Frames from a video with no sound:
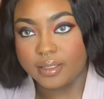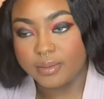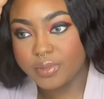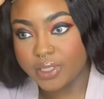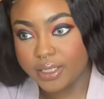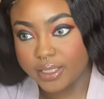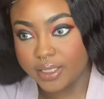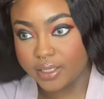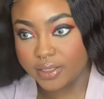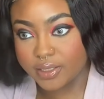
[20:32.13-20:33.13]
I'm trying to get
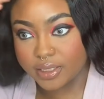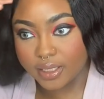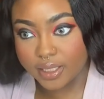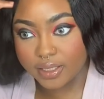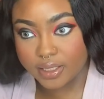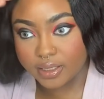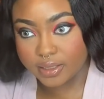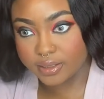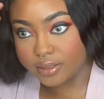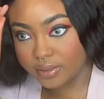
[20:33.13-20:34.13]
her together,
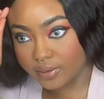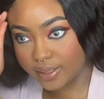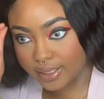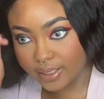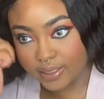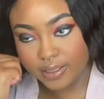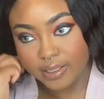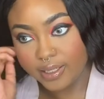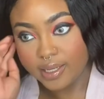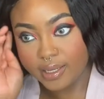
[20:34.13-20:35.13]
okay?
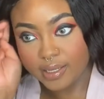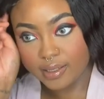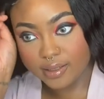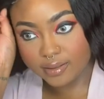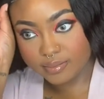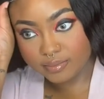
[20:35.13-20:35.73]
Um,